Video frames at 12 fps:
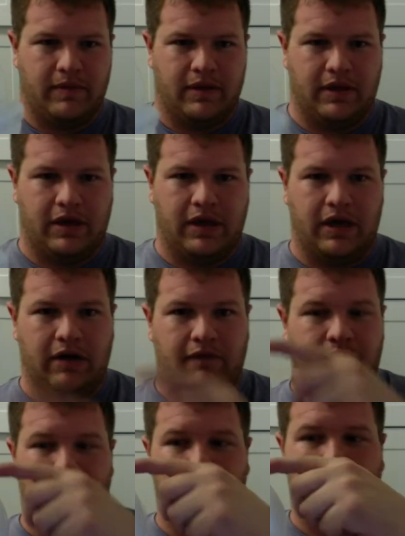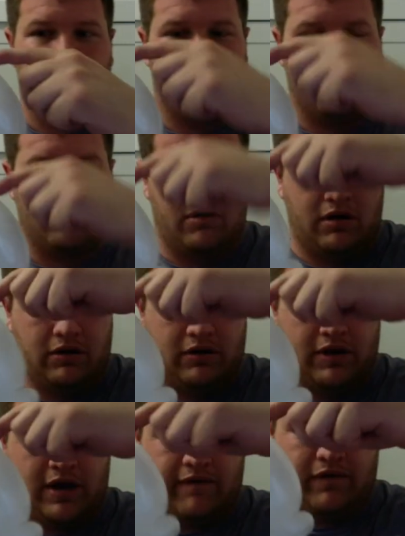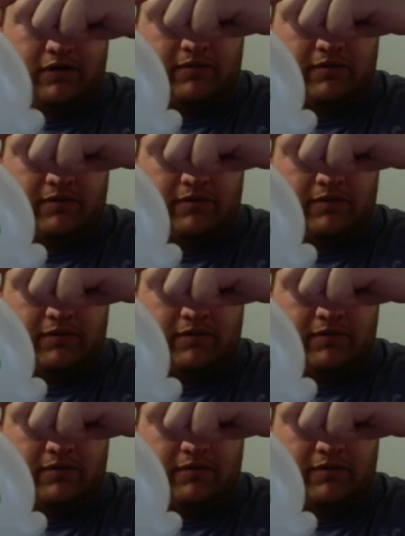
Again, if it had no horn, you'd have little